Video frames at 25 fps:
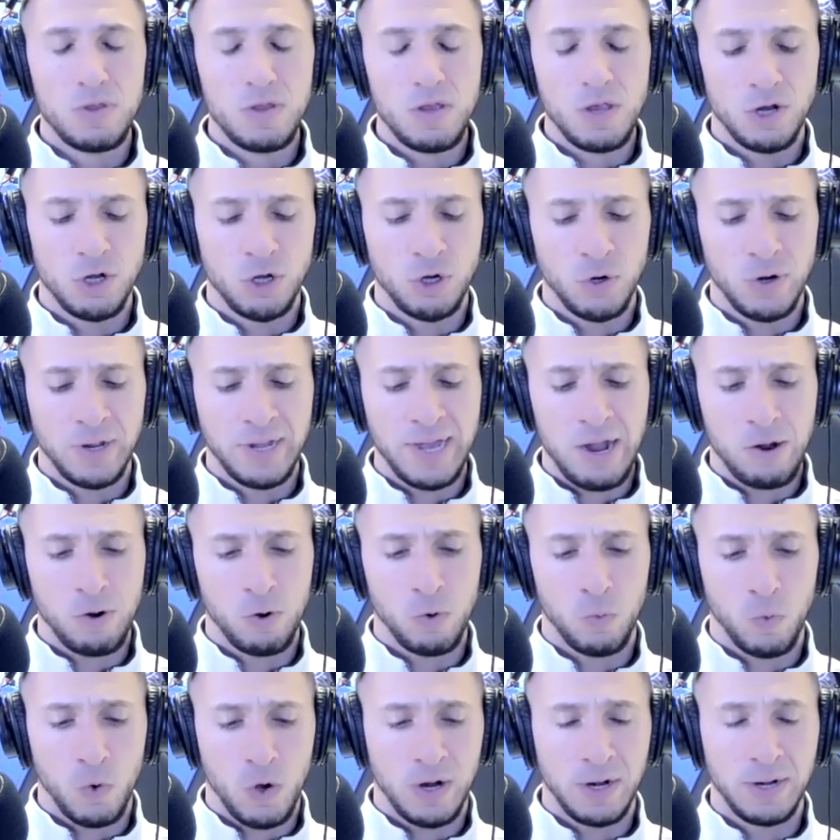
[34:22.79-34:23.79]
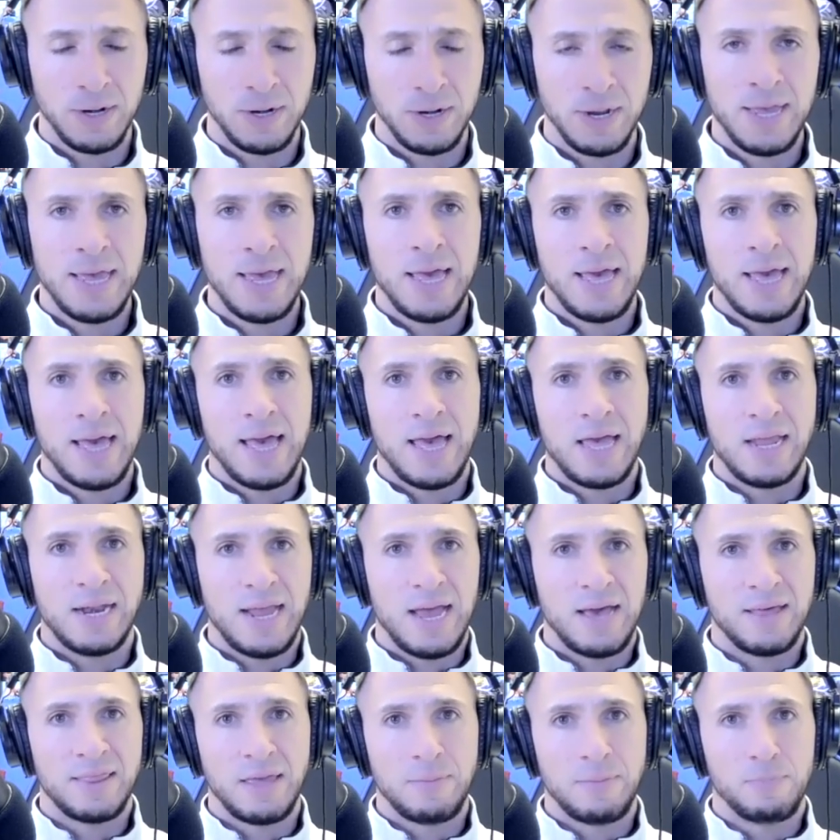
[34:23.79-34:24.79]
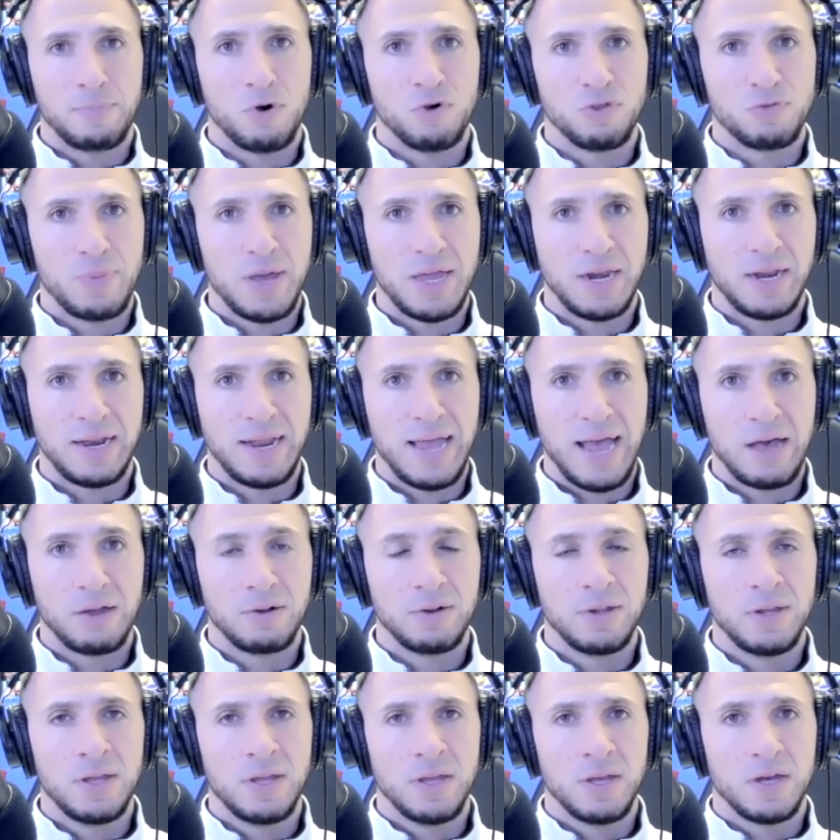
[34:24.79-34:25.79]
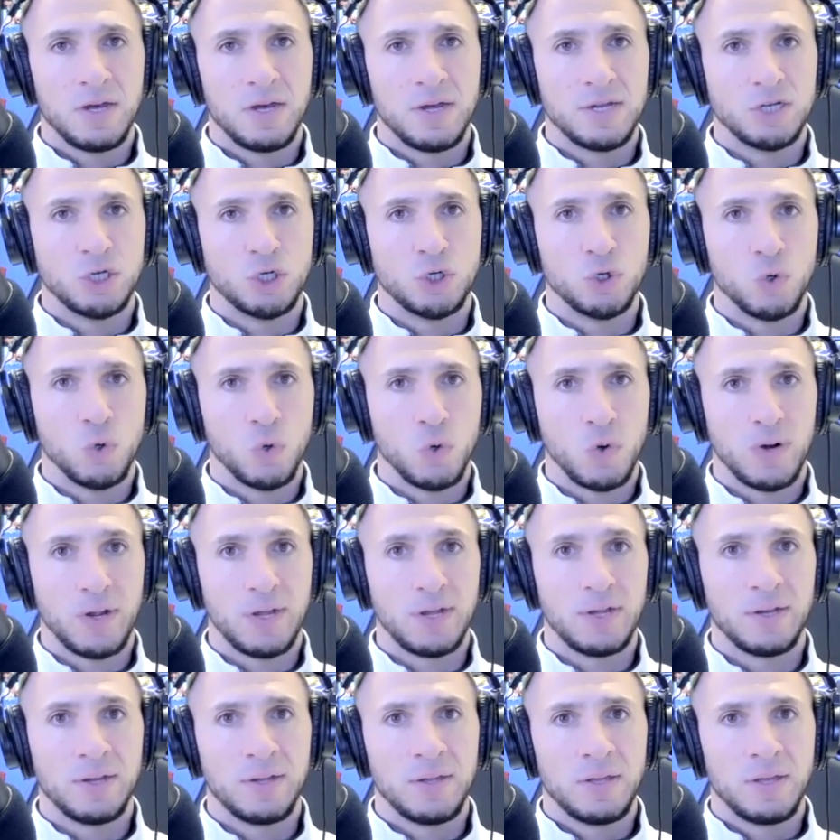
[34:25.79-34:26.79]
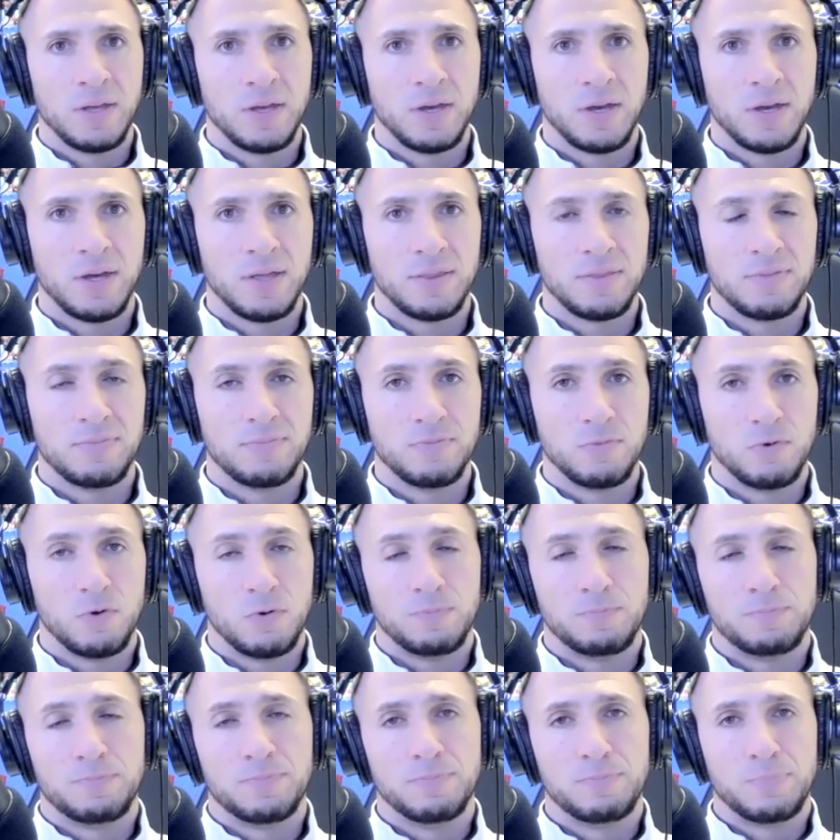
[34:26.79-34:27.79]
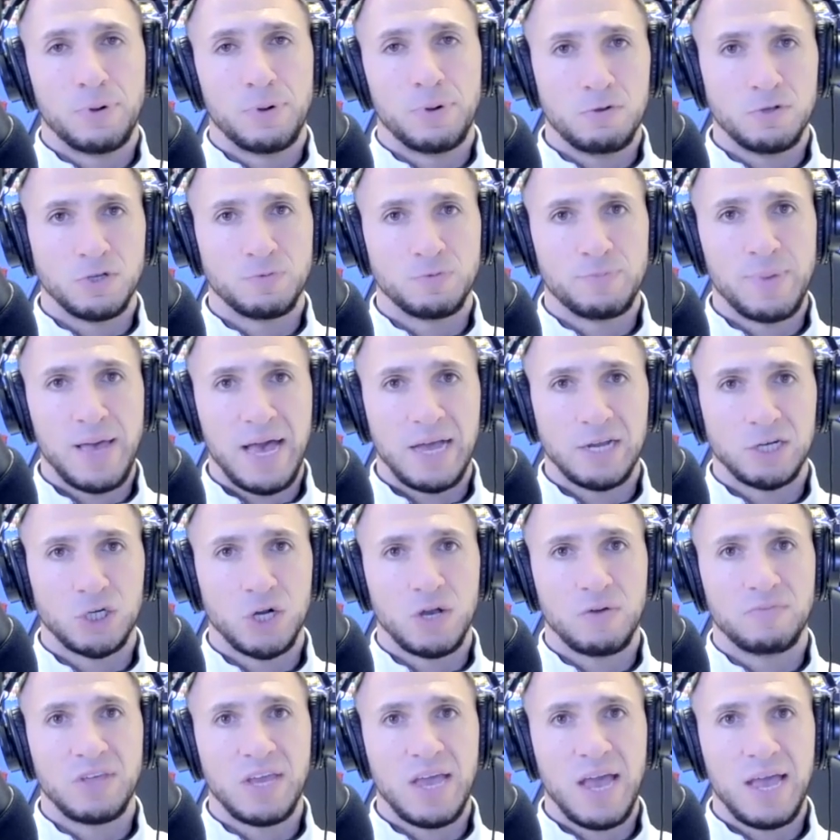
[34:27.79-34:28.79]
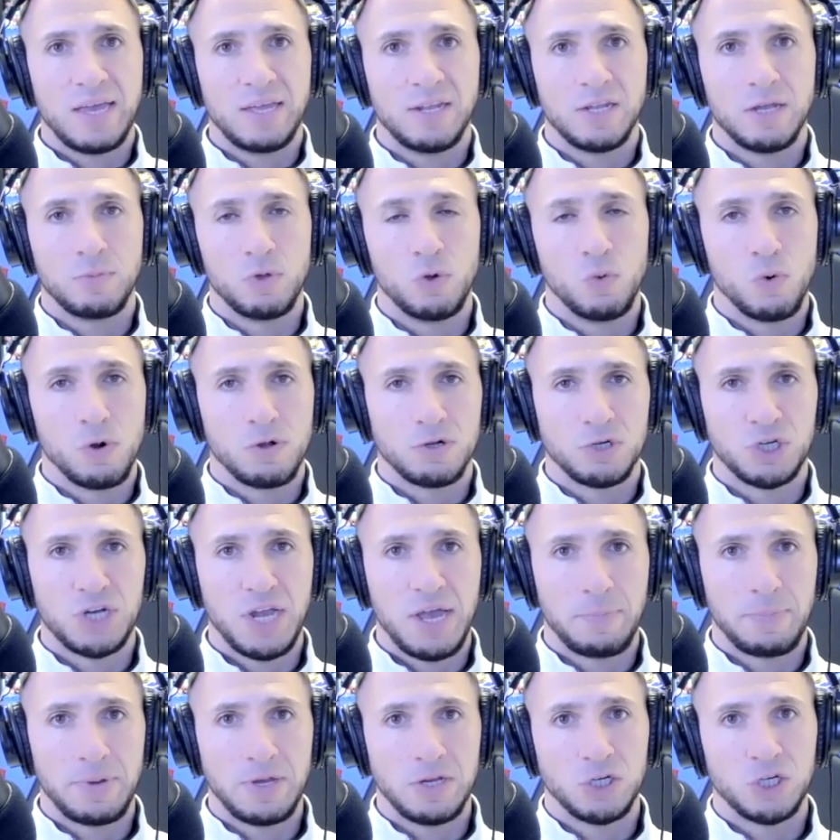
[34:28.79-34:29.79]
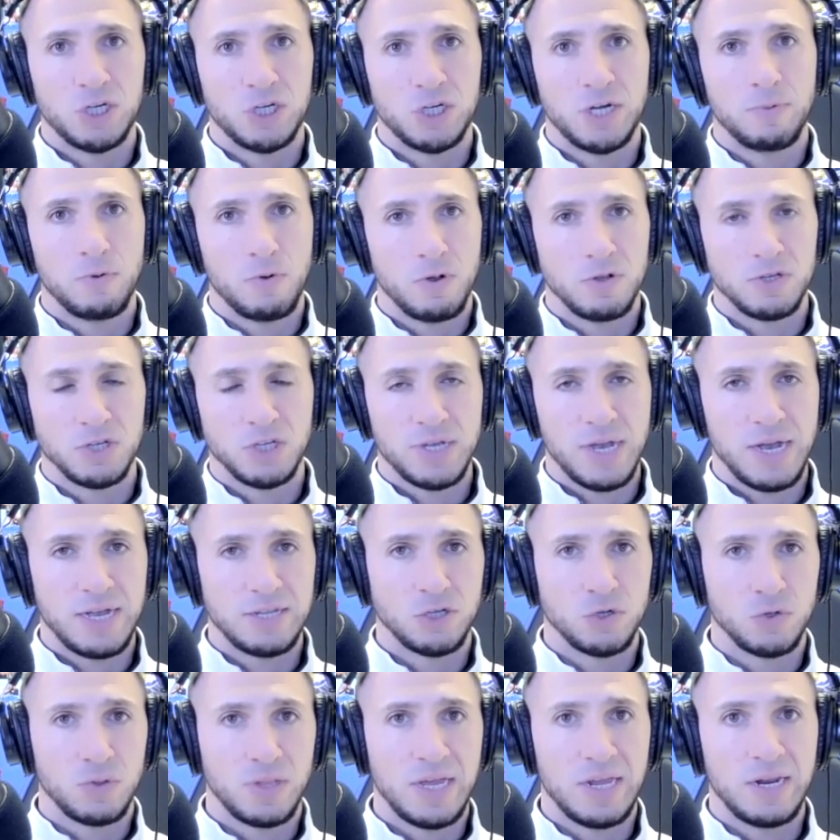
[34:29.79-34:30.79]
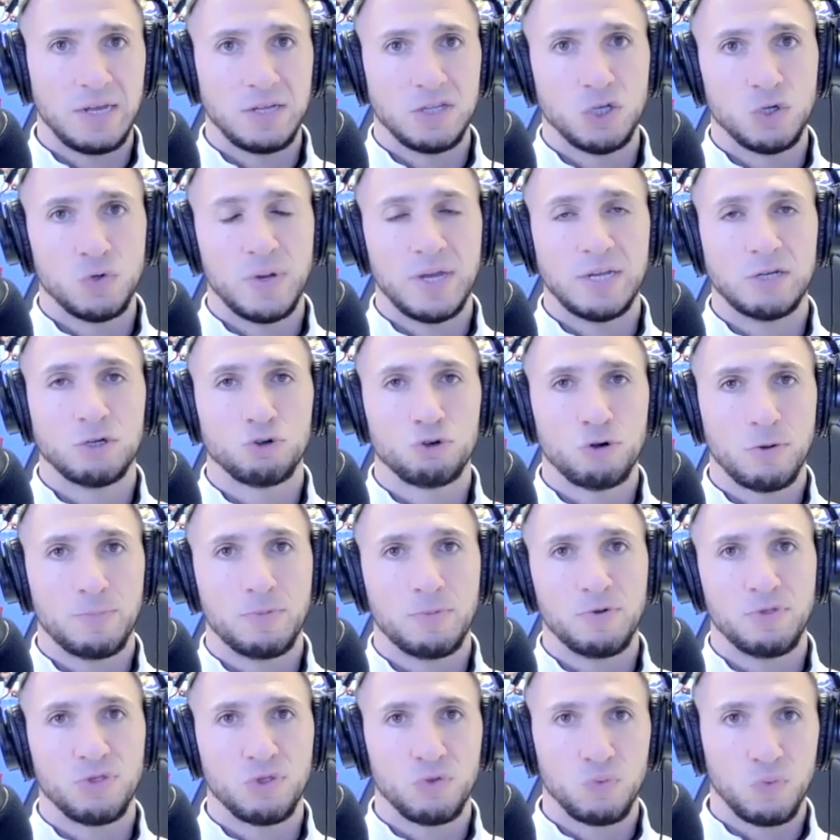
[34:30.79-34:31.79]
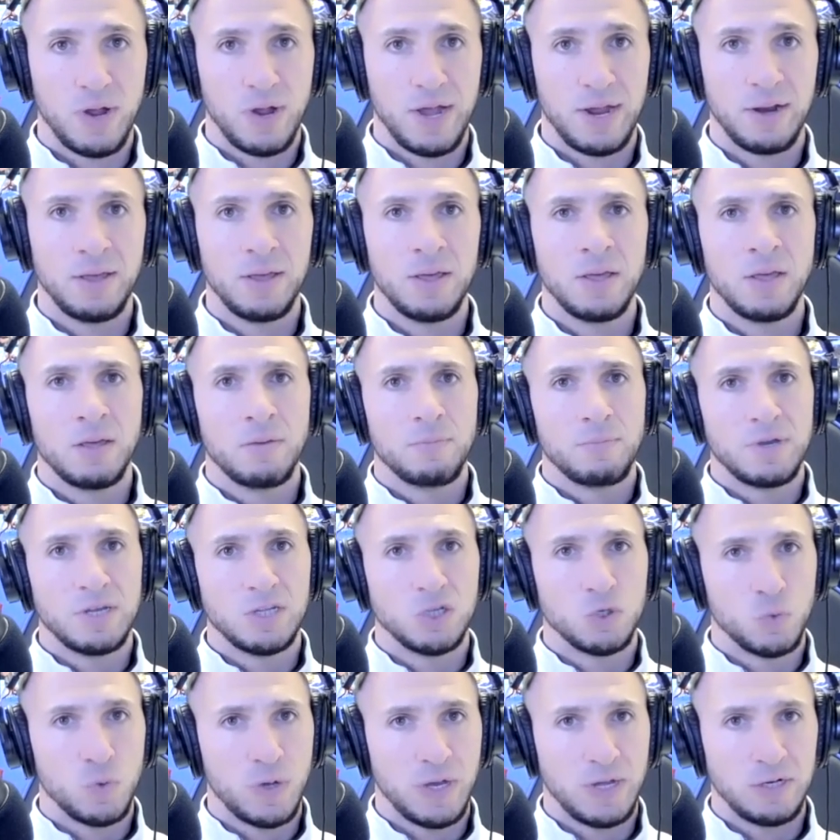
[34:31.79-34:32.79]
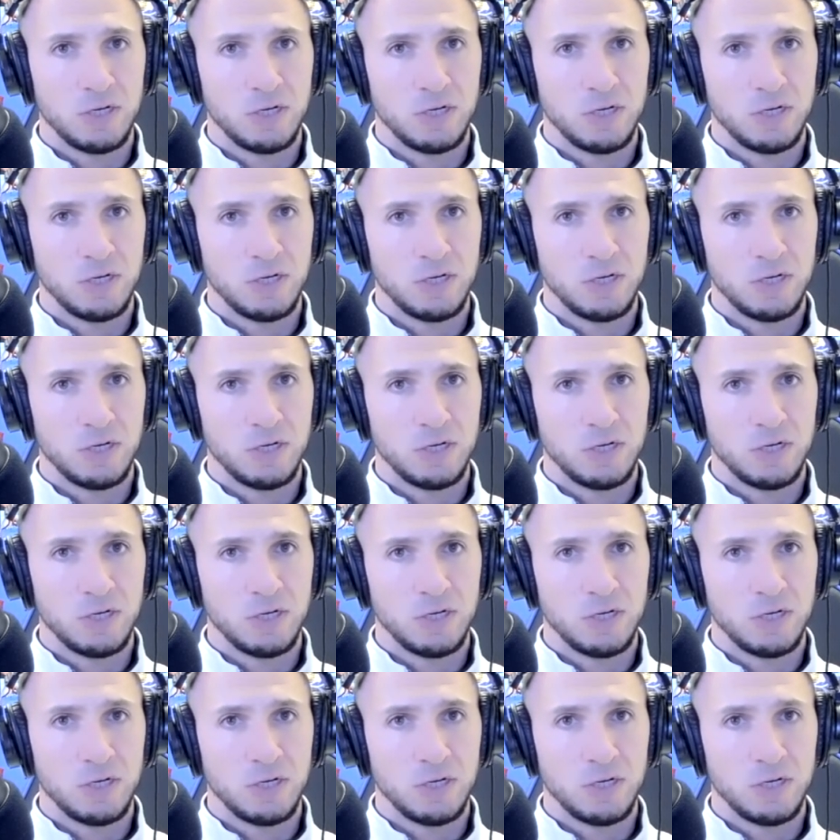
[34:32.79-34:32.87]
during hour one. And now they both made it out during post-match of the AEW World Championship. All signs are leading to a triple threat between